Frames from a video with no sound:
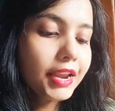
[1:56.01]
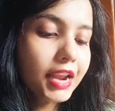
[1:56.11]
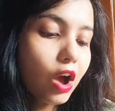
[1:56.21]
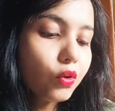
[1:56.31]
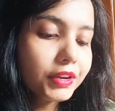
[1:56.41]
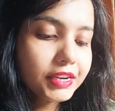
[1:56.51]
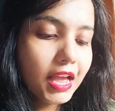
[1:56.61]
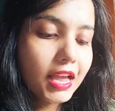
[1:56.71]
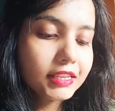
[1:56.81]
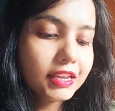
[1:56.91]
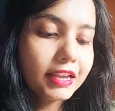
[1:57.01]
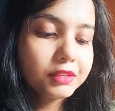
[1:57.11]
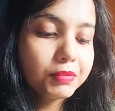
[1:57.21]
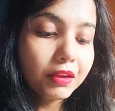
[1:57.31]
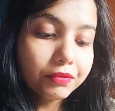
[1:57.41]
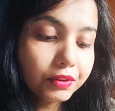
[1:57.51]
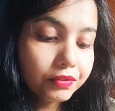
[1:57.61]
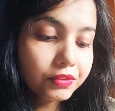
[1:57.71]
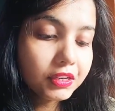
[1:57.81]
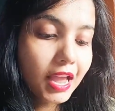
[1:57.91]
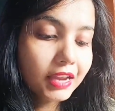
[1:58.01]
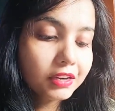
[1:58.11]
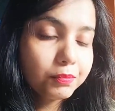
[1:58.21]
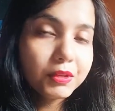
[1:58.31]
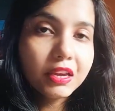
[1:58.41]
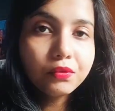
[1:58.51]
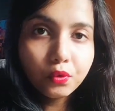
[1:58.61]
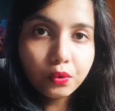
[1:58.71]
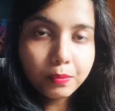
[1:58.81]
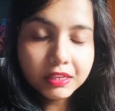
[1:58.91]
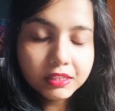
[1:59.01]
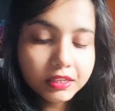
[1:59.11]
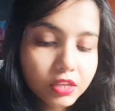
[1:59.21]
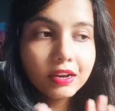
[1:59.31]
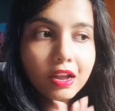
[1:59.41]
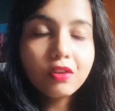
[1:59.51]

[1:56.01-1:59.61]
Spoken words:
Now it has SPF 50 and PA 4 pluses. Now